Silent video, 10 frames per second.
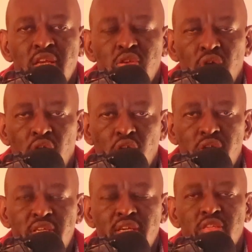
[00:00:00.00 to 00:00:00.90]
your
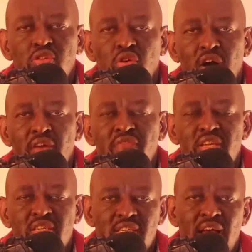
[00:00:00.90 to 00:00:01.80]
audience or
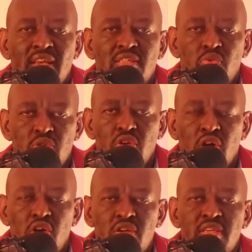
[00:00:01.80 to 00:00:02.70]
having trust with your
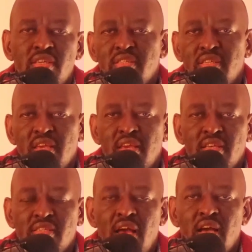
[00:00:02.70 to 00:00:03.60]
audience
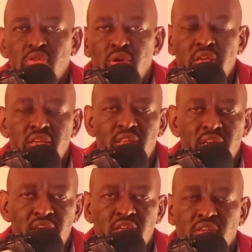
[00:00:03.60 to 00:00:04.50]
is actually the
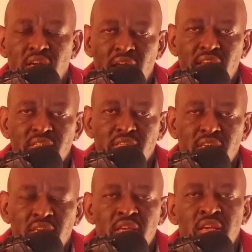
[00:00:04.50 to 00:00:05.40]
real
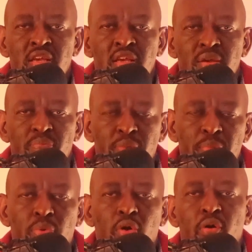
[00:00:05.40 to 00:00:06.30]
currency.
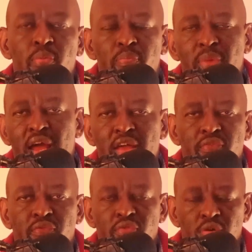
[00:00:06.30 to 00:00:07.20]
People buy
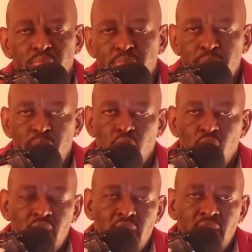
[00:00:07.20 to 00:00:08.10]
from
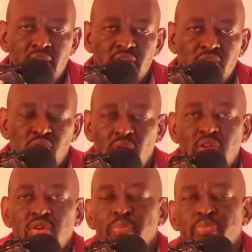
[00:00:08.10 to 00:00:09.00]
people, and to
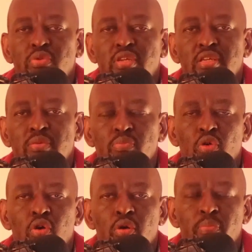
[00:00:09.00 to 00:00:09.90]
actually put it
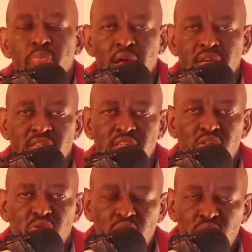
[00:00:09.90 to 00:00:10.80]
more bluntly
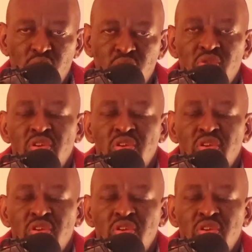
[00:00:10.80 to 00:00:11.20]
to you,